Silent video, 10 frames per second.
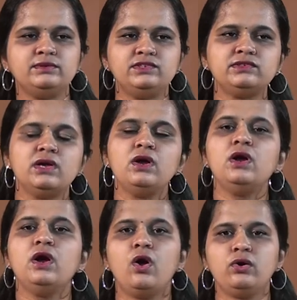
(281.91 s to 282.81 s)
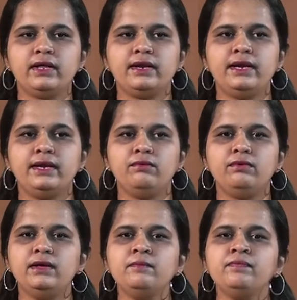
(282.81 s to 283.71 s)
which is
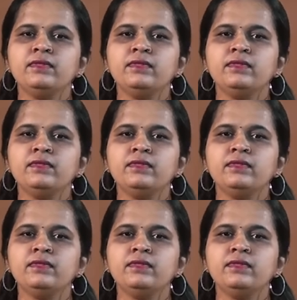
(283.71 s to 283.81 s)
alternatively.